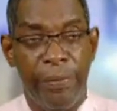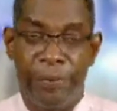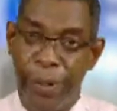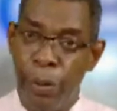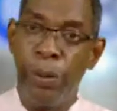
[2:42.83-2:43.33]

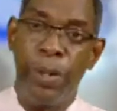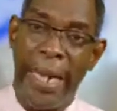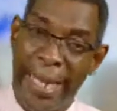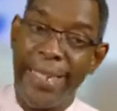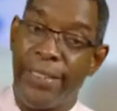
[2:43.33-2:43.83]
Pharaoh
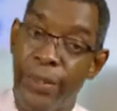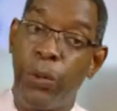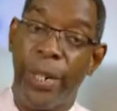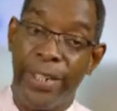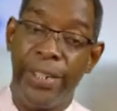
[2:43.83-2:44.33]
asked the
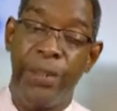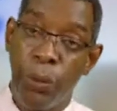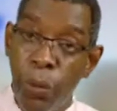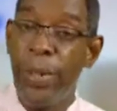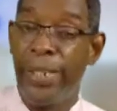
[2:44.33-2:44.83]
question,
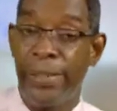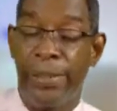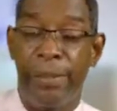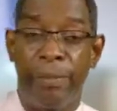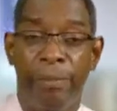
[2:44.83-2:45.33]
"Who is
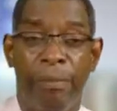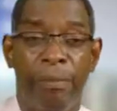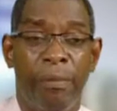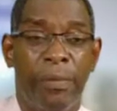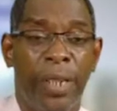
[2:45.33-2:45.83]

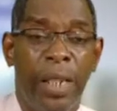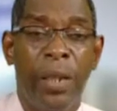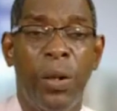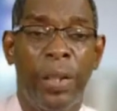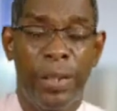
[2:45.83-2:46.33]
the
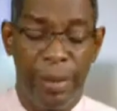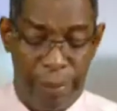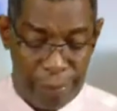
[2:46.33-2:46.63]
Lord?